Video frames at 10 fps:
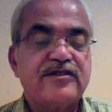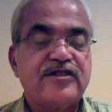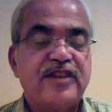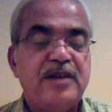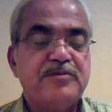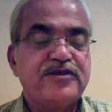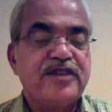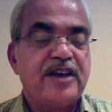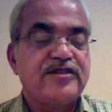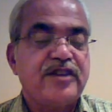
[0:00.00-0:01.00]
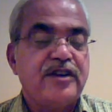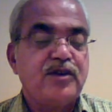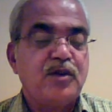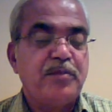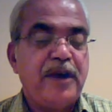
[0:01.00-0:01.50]
same section
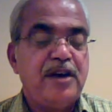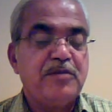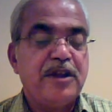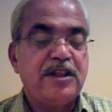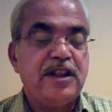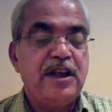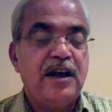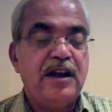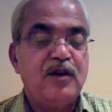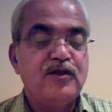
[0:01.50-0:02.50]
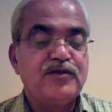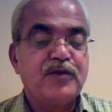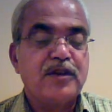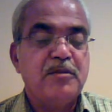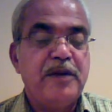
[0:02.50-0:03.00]
to pay a monthly allowance
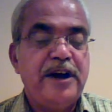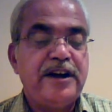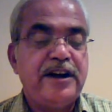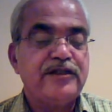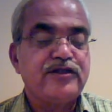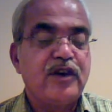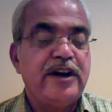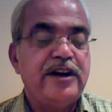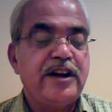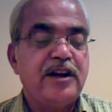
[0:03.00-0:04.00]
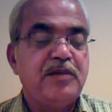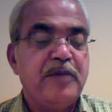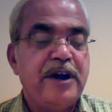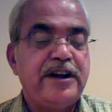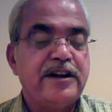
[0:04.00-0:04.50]
for the maintenance or interim
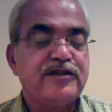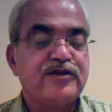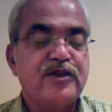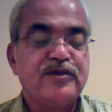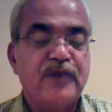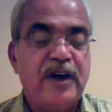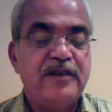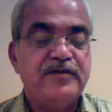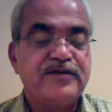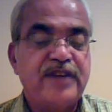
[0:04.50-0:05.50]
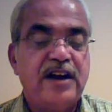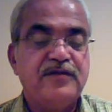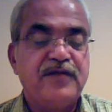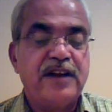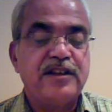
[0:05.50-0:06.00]
maintenance to his wife,
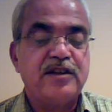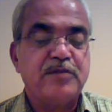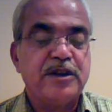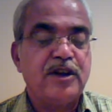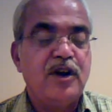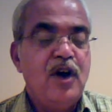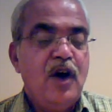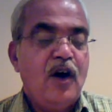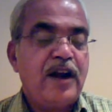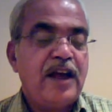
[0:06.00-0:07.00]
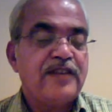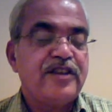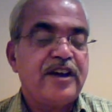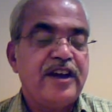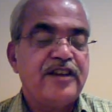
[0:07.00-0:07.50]
child, father, mother, or as
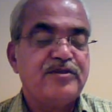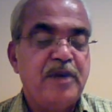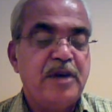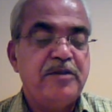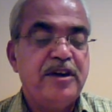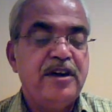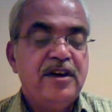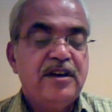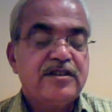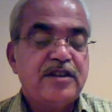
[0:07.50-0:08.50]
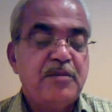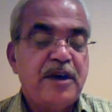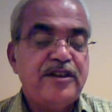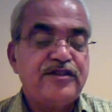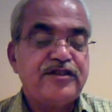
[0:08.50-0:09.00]
the case may be, the
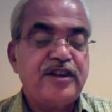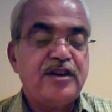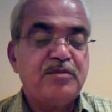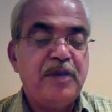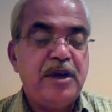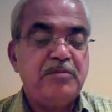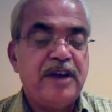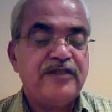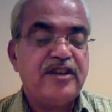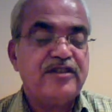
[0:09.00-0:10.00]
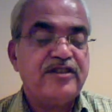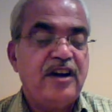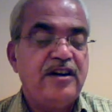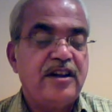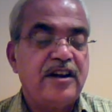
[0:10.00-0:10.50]
magistrate may make such
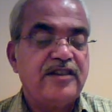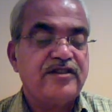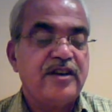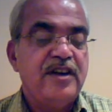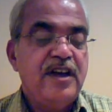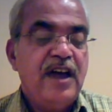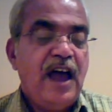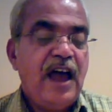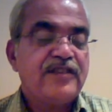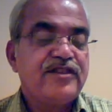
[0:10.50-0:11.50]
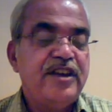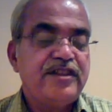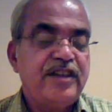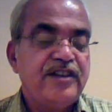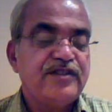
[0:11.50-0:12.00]
alteration as
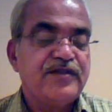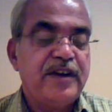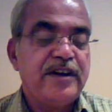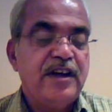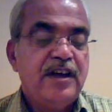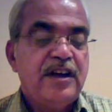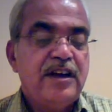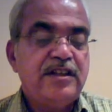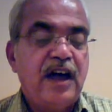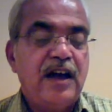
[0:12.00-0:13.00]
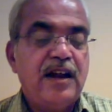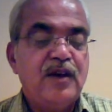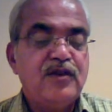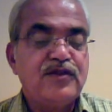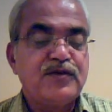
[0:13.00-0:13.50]
he thinks fit in the
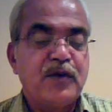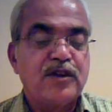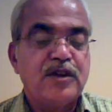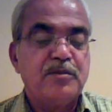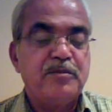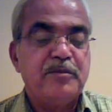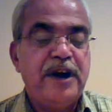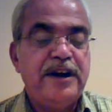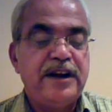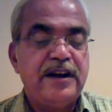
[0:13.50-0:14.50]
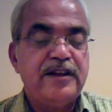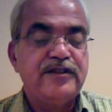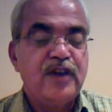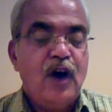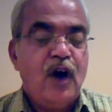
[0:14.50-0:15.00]
allowance for the
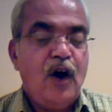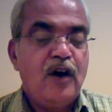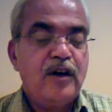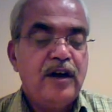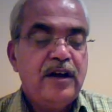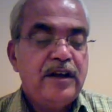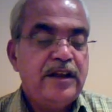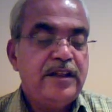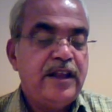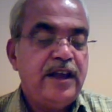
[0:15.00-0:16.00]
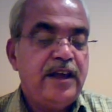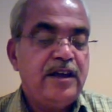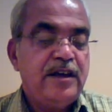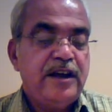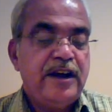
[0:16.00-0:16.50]
maintenance or in
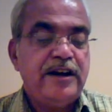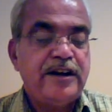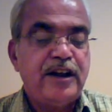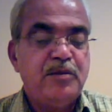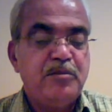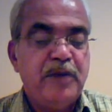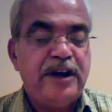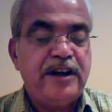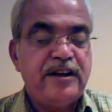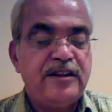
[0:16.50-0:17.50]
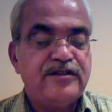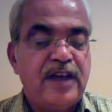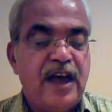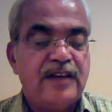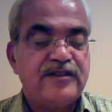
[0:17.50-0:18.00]
the interim
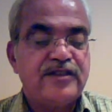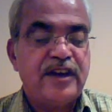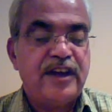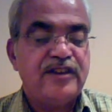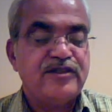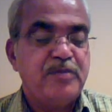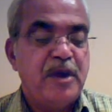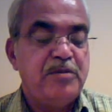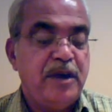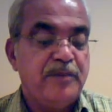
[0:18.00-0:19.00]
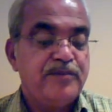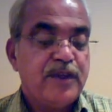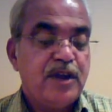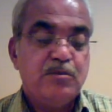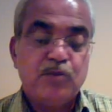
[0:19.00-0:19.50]
maintenance as the case may be,
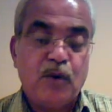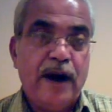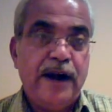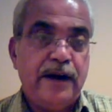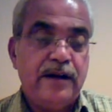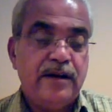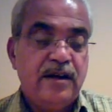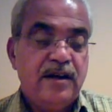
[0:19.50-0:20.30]
provided